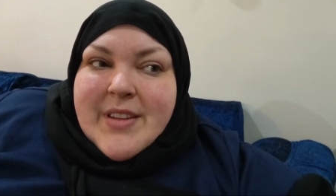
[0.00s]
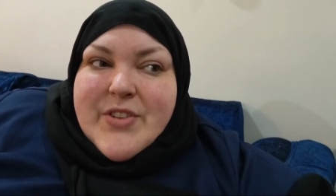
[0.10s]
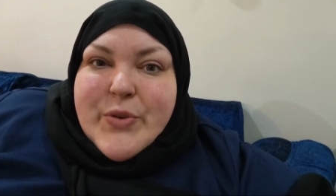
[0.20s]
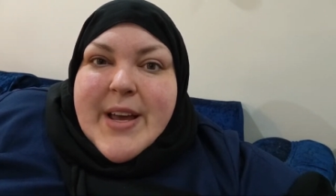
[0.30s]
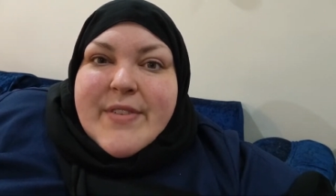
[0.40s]

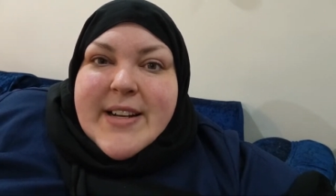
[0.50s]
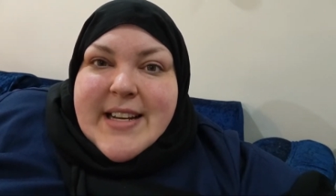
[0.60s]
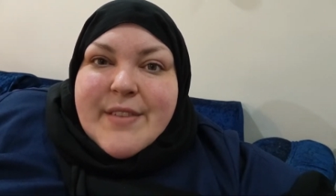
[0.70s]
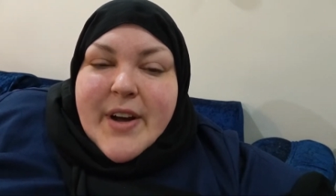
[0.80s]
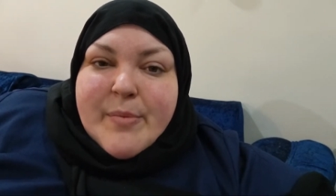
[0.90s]
so we have an
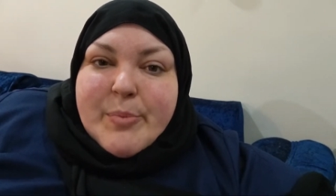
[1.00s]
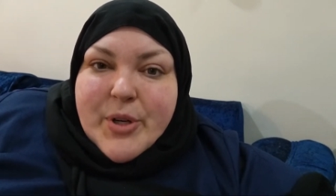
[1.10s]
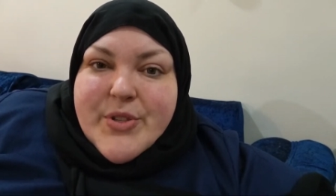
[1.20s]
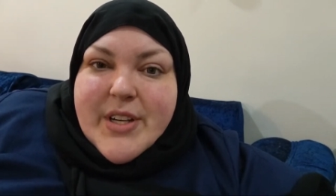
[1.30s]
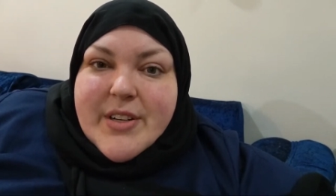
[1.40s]
identifiable
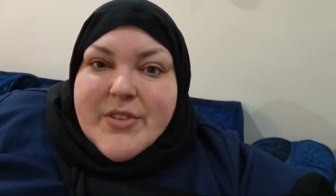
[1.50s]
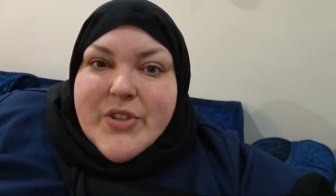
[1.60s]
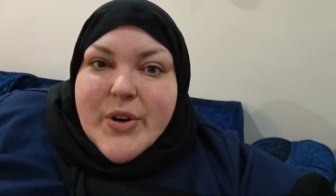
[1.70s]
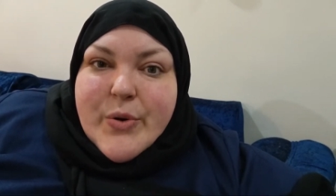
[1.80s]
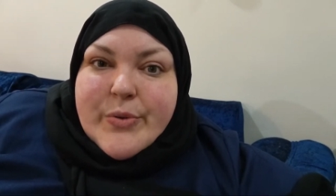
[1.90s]
person.
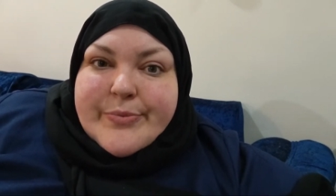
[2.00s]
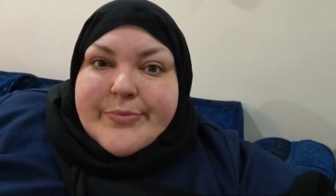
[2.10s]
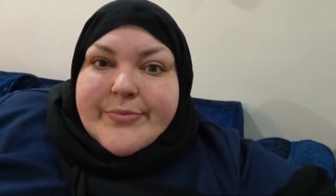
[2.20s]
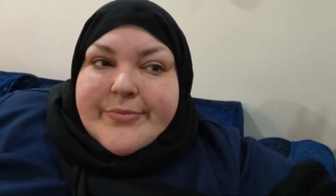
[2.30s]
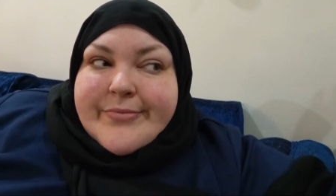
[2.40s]
So
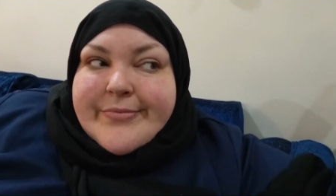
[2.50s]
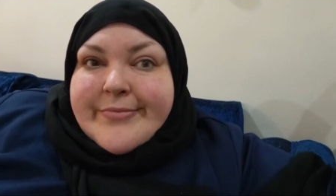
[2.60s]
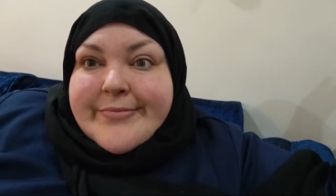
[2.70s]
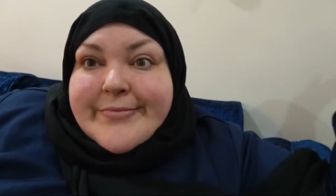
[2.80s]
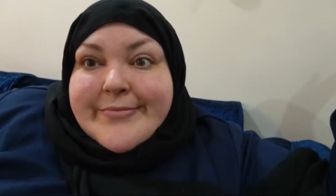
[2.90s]

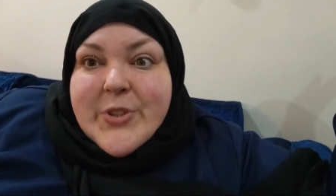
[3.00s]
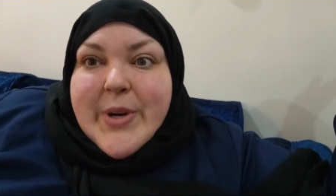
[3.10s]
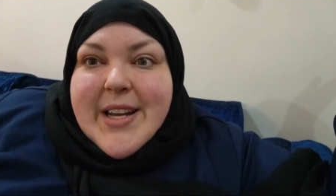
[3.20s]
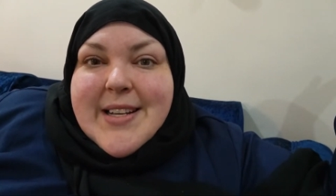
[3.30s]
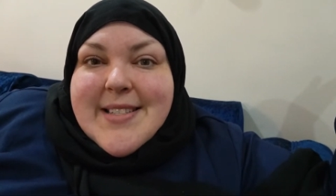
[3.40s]

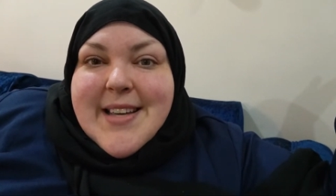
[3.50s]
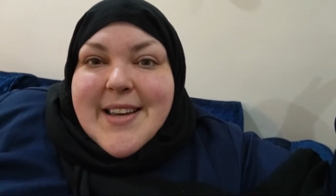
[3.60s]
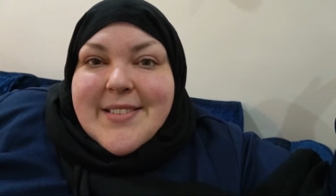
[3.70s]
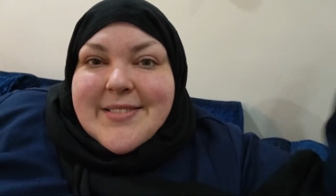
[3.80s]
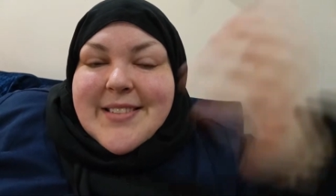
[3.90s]
what can I
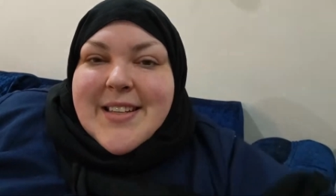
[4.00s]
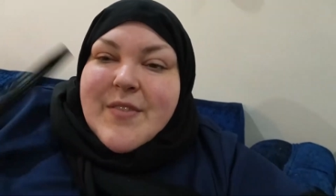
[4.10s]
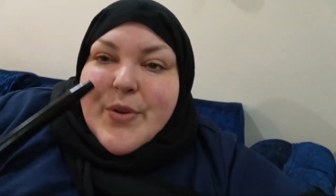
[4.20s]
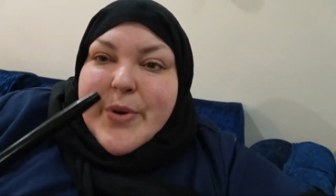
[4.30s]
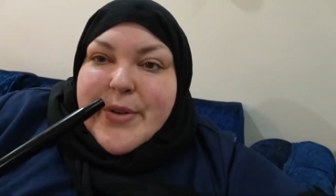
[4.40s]
say?
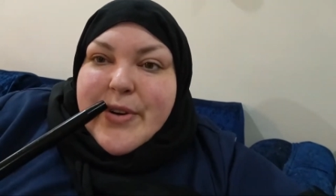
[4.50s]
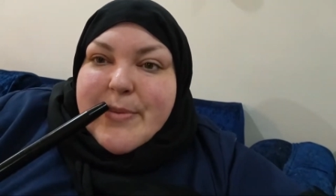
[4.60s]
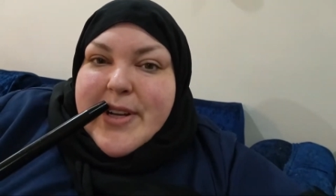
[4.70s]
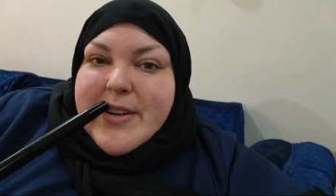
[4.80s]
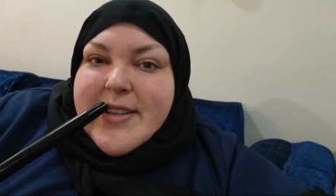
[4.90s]
If you want to
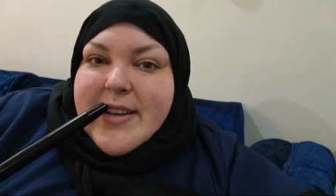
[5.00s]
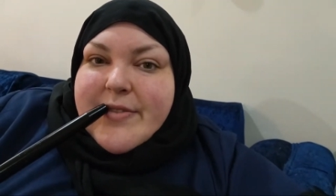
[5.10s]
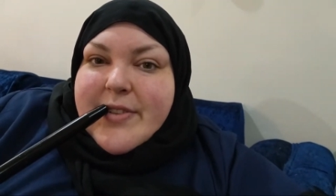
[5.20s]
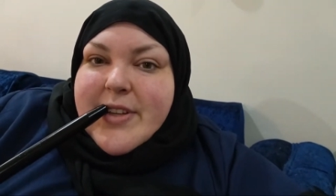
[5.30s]
incriminate yourself,